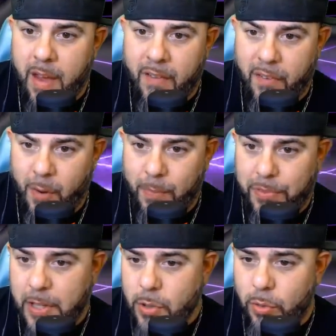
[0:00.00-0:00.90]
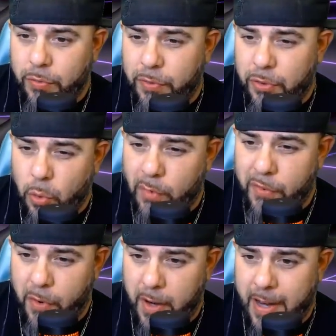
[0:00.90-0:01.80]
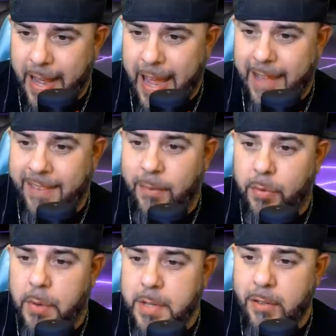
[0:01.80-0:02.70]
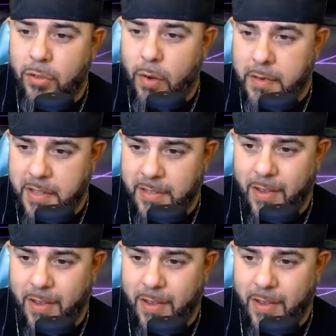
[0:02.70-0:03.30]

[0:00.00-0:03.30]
from digital storefront and subscription services